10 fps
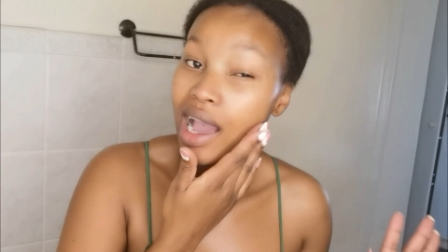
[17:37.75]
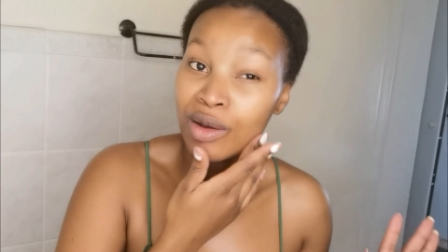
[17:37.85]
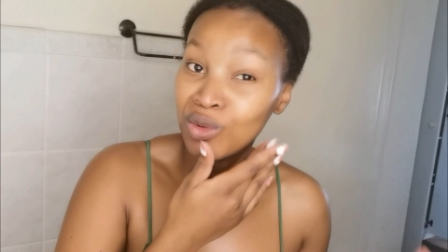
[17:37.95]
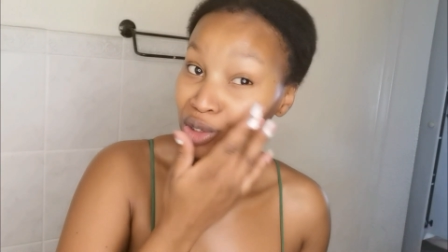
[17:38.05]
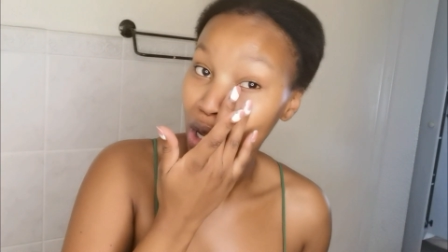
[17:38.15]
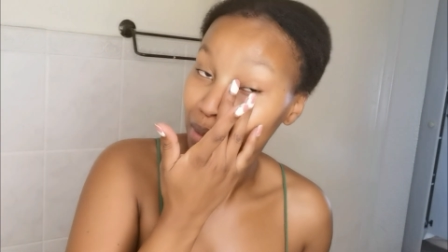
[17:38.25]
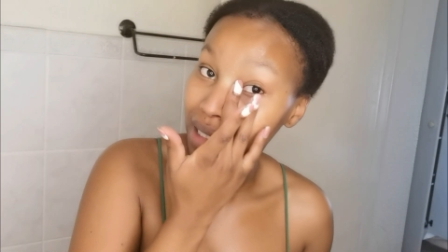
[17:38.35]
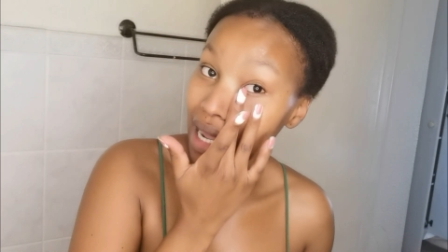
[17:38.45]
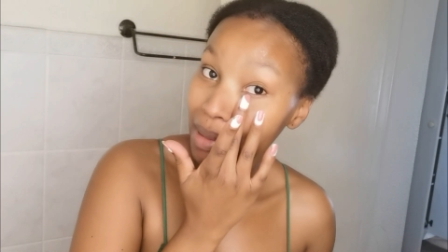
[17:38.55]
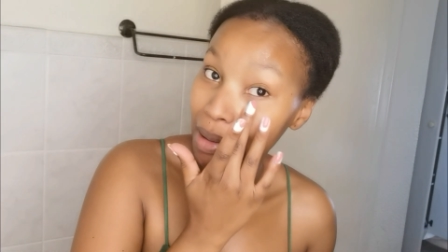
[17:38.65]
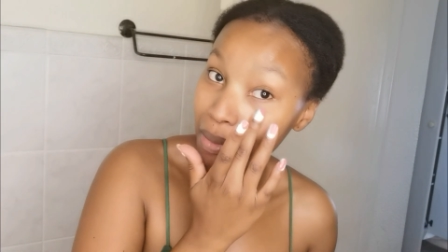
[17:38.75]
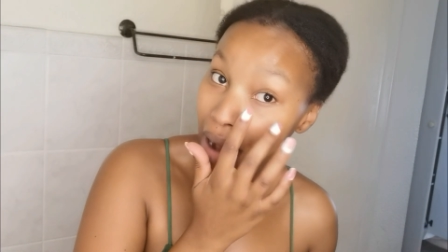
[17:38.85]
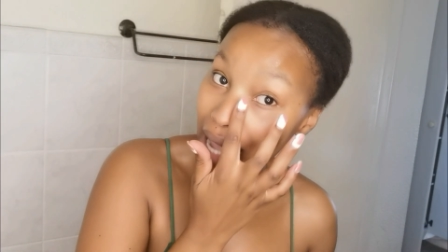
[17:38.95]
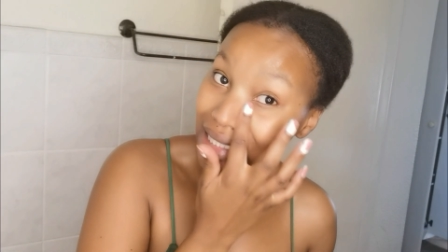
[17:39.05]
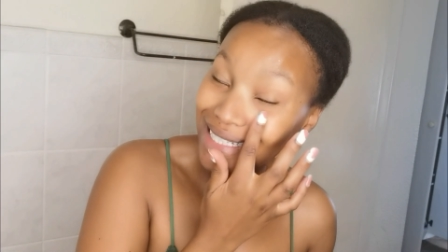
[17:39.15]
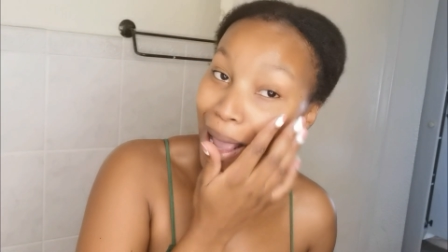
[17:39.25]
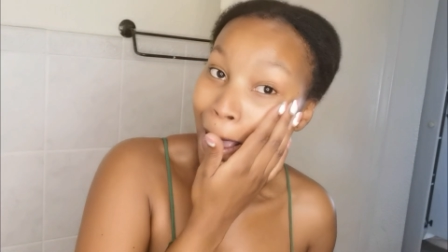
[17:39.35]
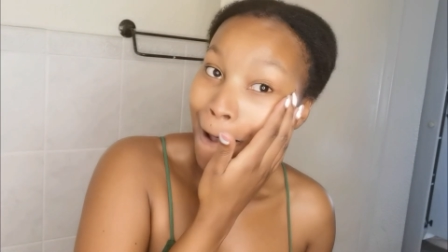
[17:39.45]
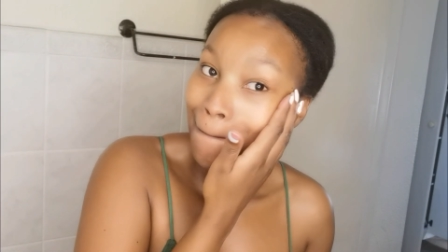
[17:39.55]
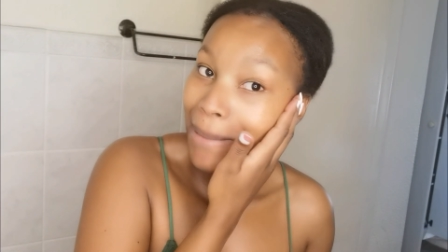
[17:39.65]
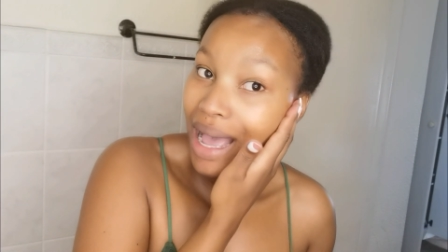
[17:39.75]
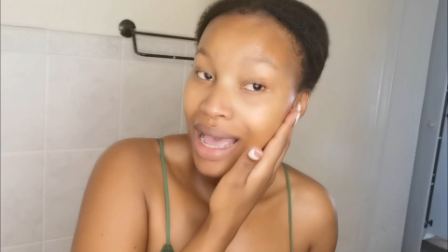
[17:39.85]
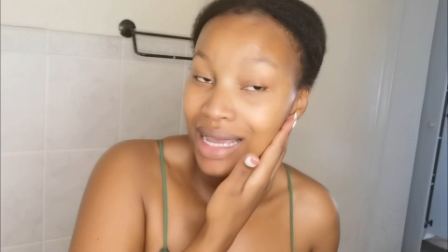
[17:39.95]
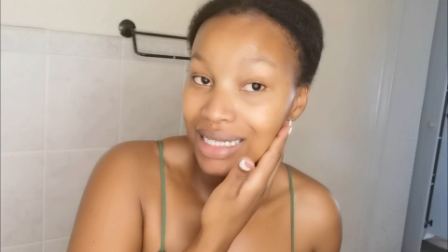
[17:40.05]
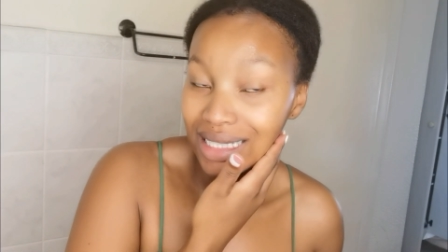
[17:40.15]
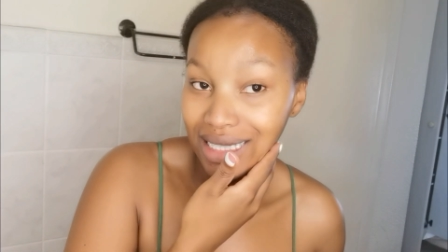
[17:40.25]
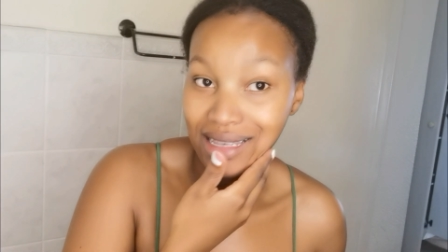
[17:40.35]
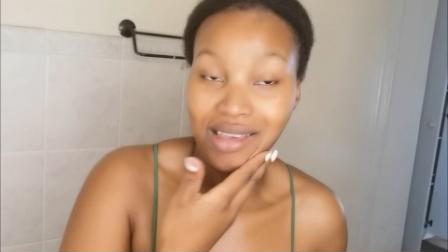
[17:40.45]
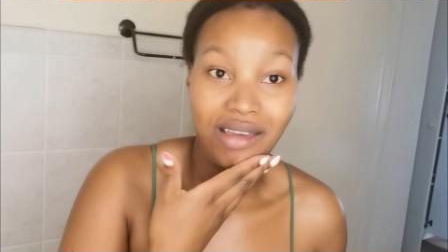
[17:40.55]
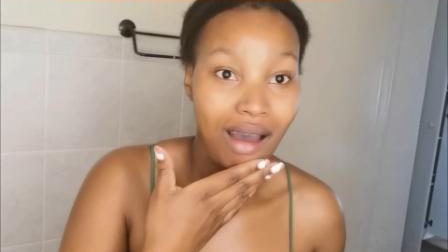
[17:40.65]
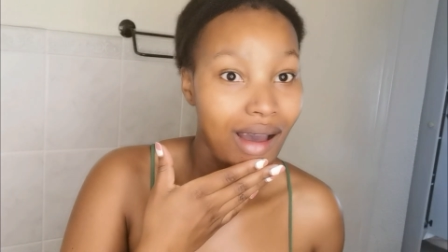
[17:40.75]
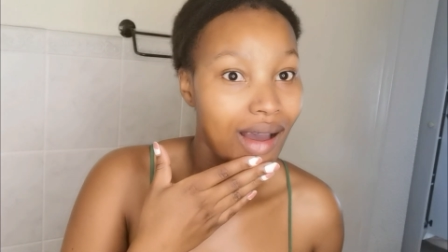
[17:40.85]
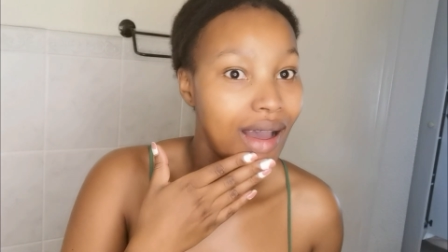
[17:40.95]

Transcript: I will not be naming brands, but yeah,